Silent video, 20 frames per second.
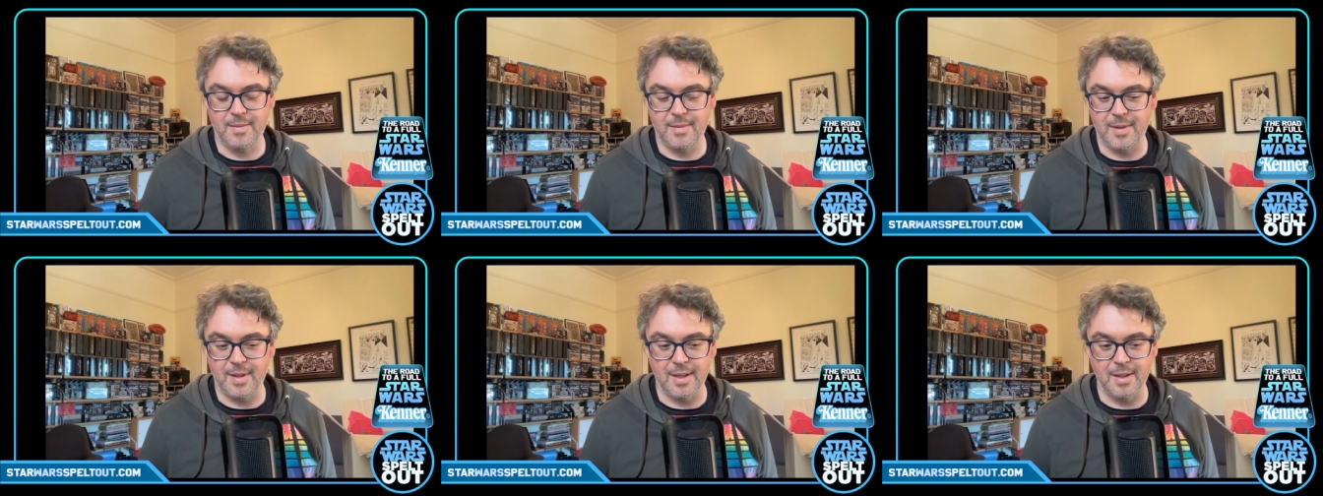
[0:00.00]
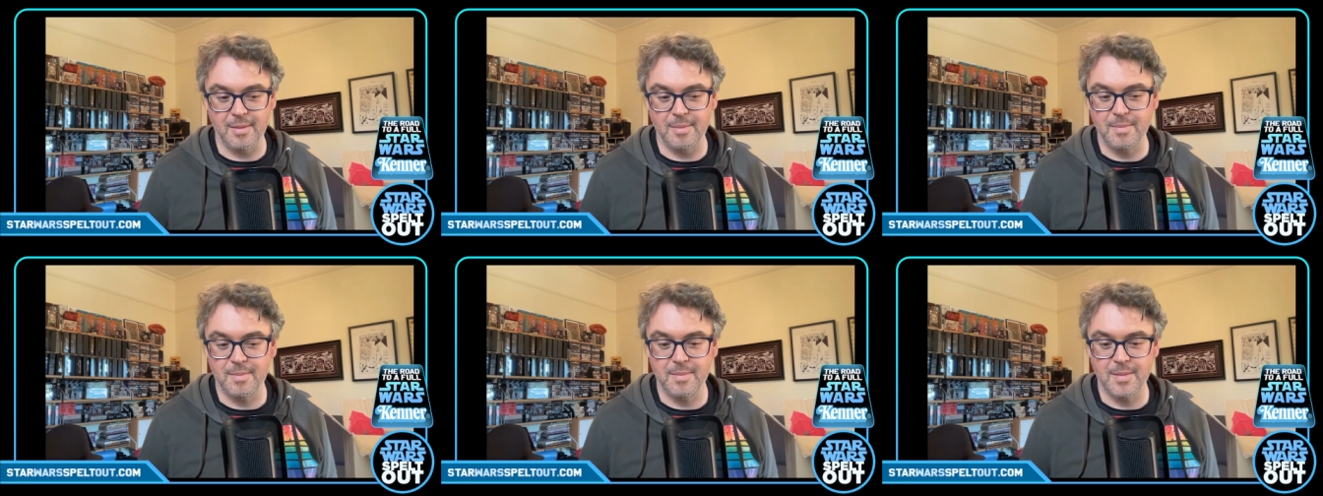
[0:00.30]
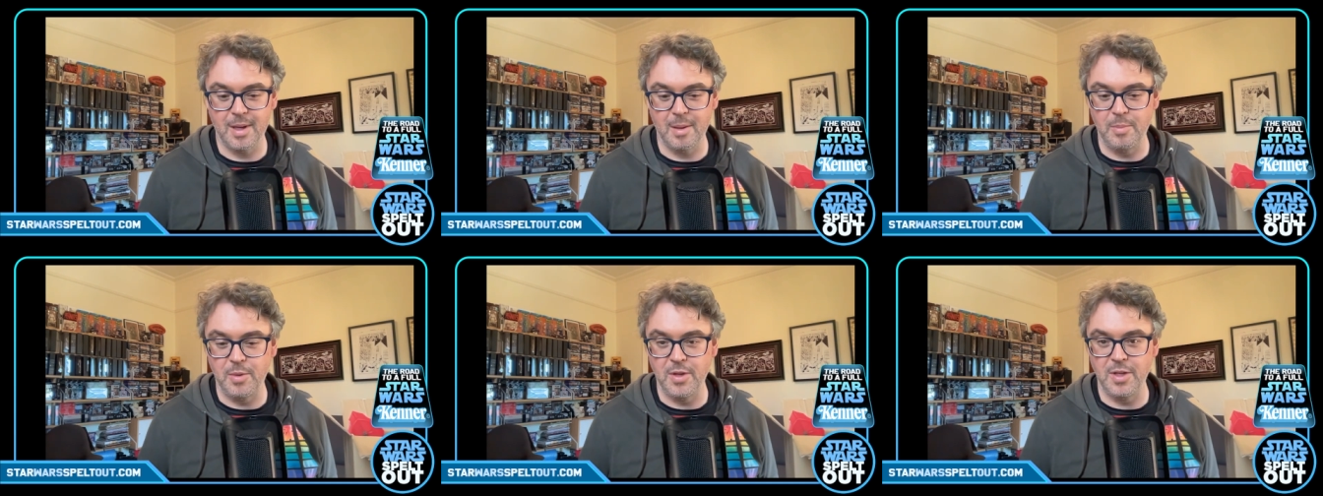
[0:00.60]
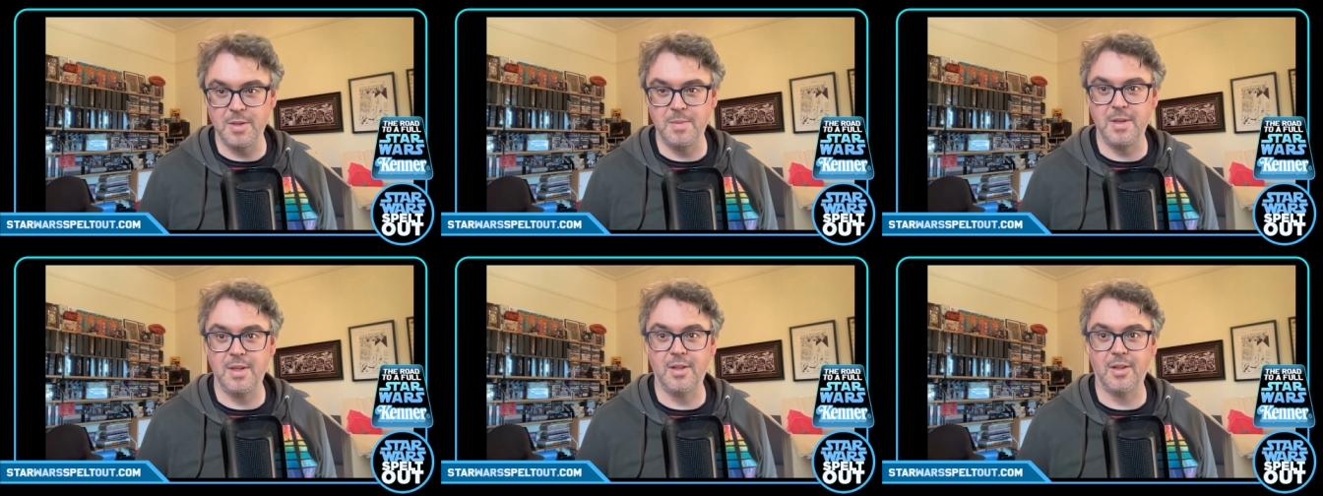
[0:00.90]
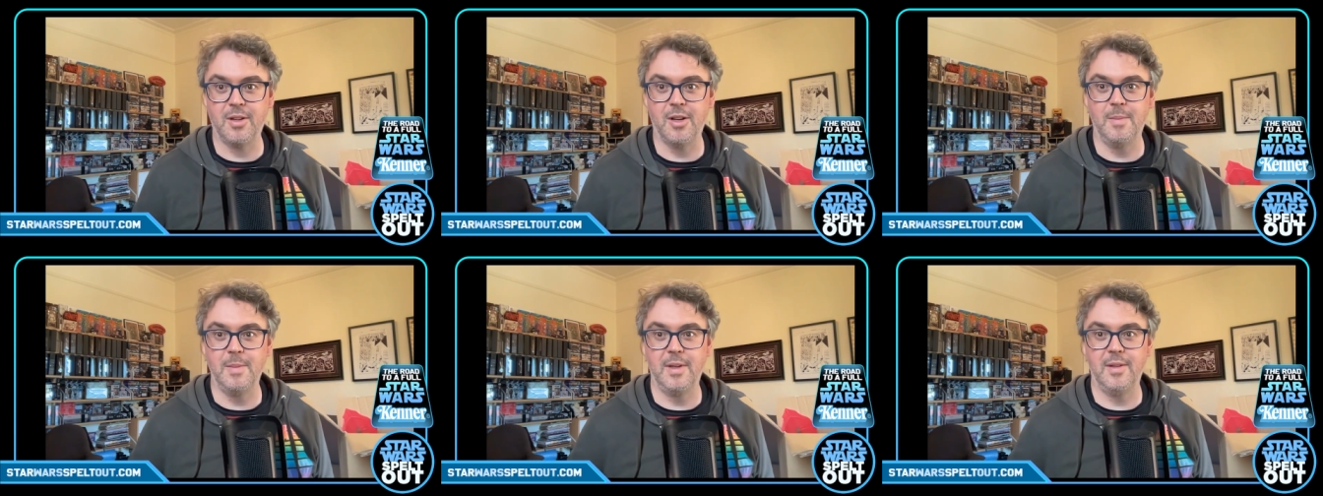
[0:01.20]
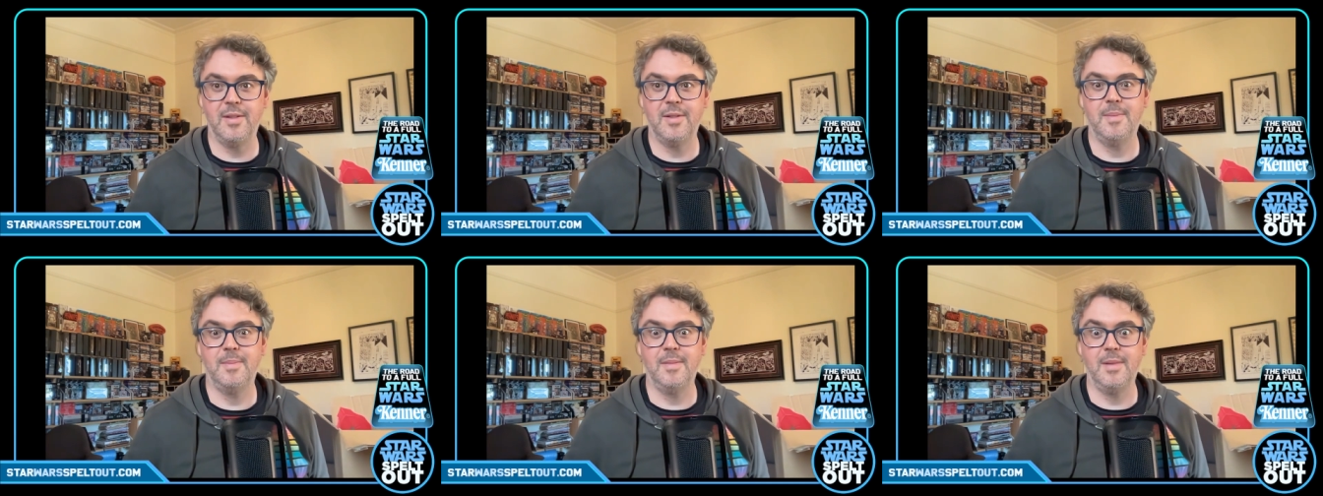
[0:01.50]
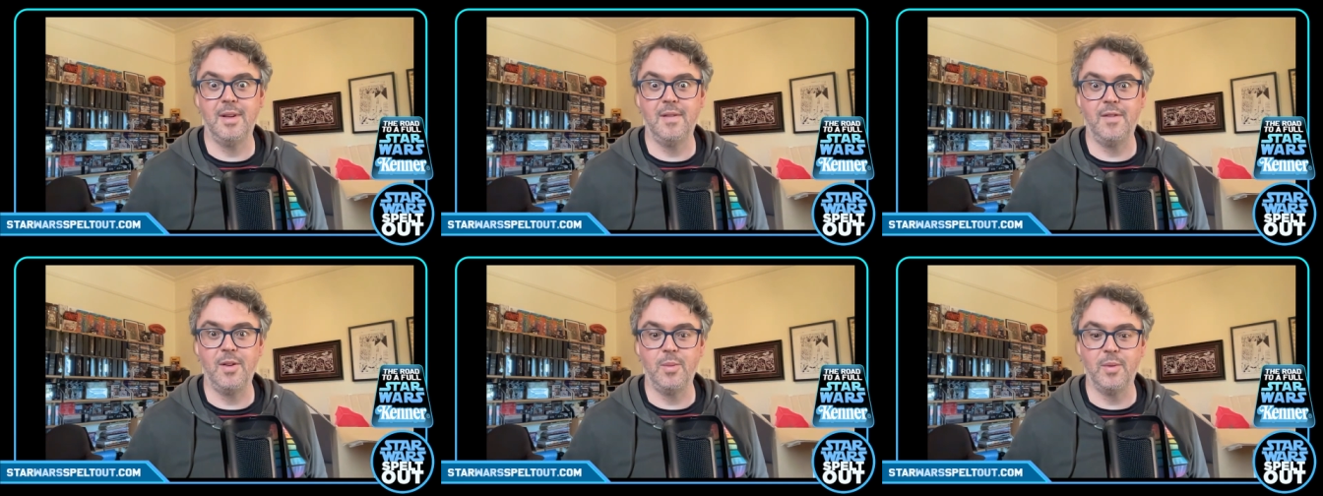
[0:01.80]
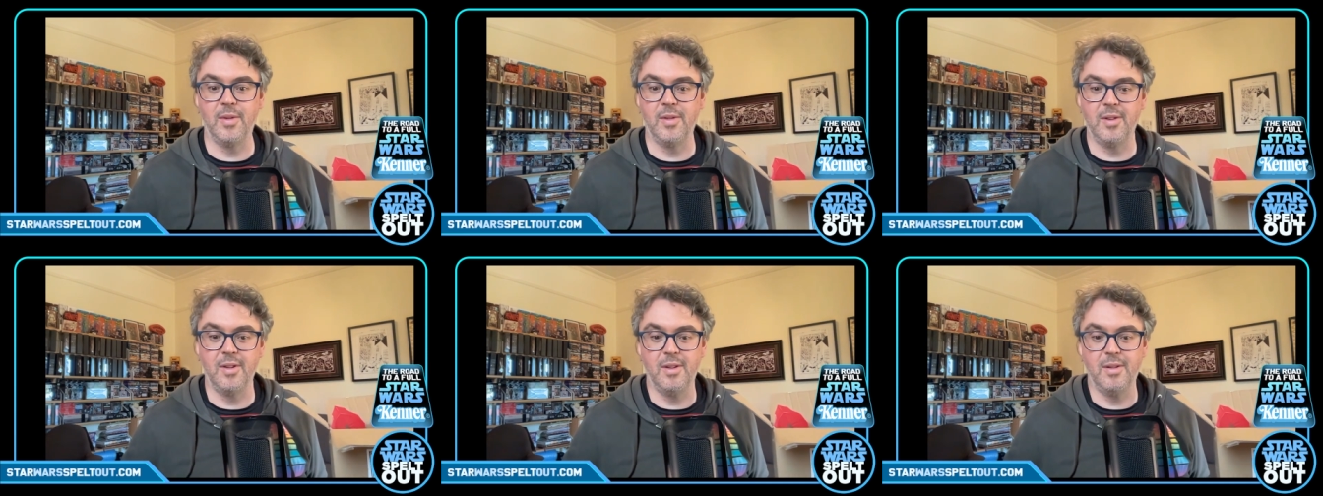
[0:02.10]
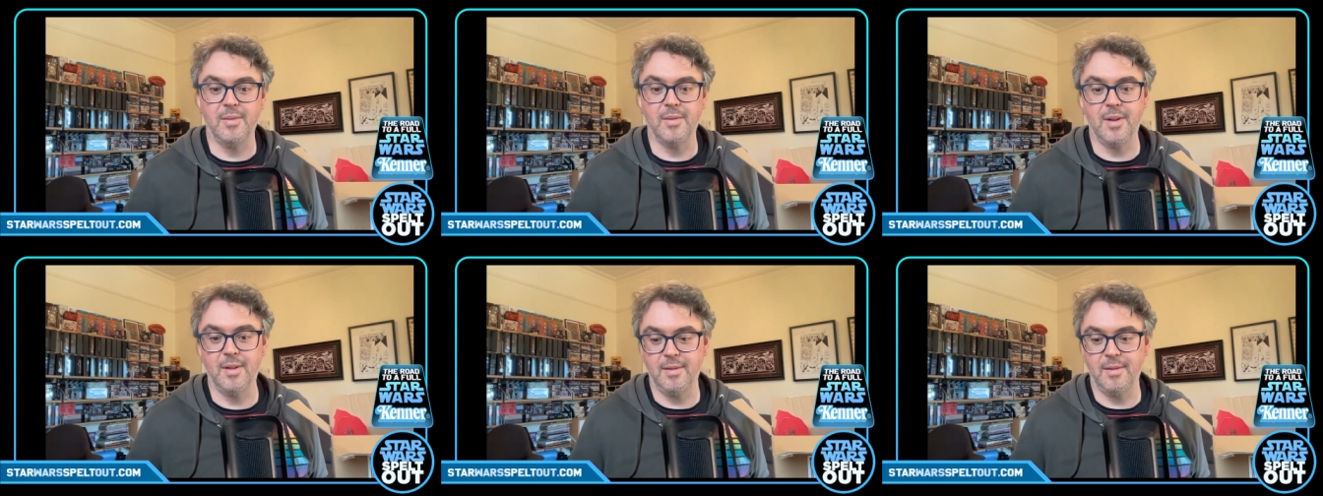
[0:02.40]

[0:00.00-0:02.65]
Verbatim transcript: You know, abuse me in the comments if you want to.